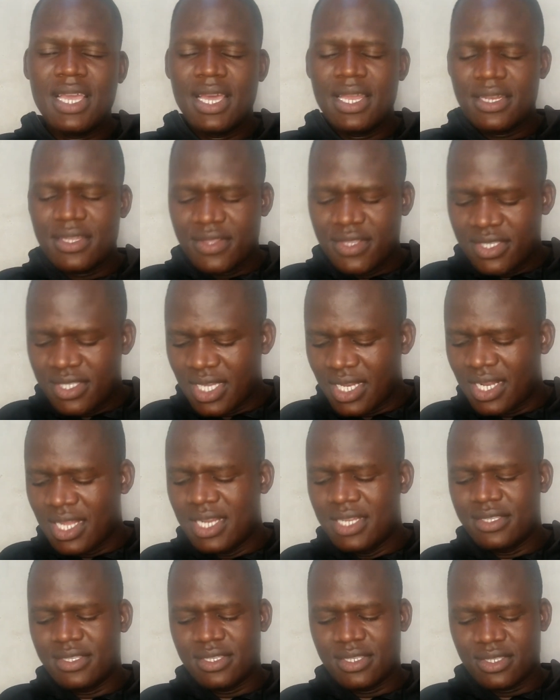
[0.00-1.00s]
end this
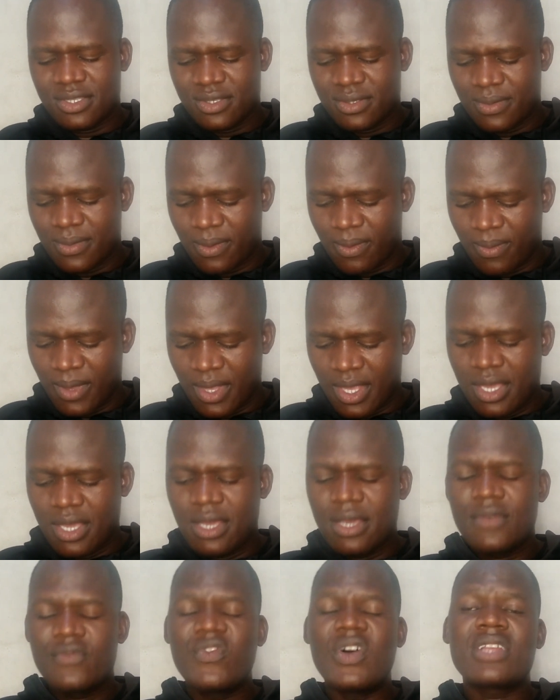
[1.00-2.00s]
analysis,
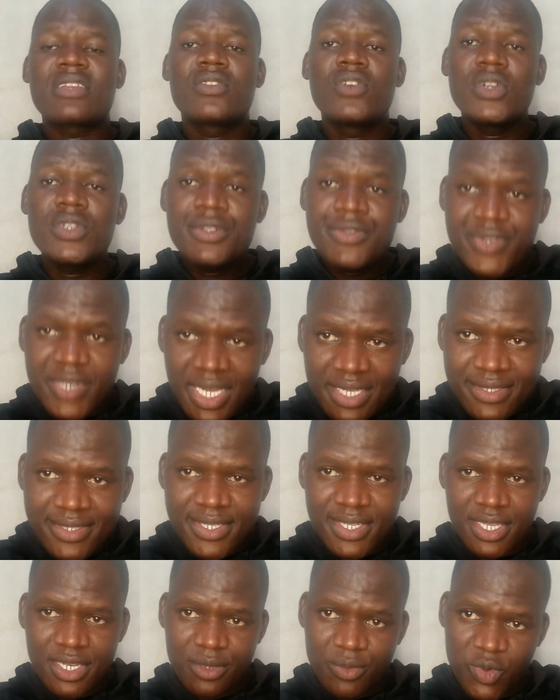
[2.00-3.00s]
that don't
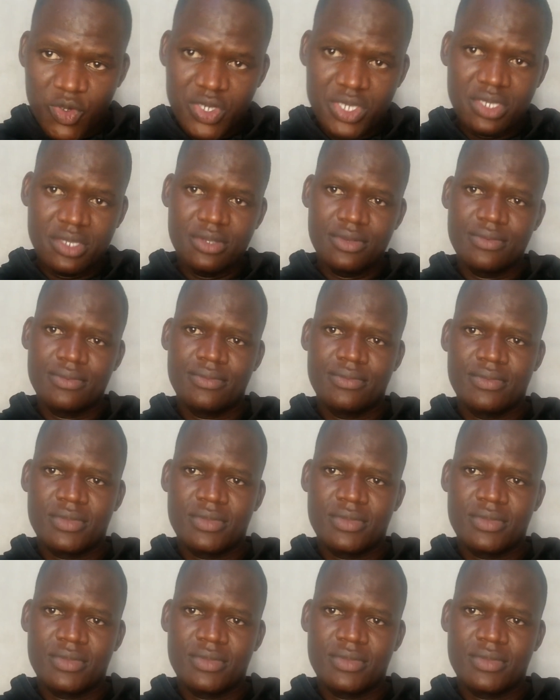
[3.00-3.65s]
trust anybody.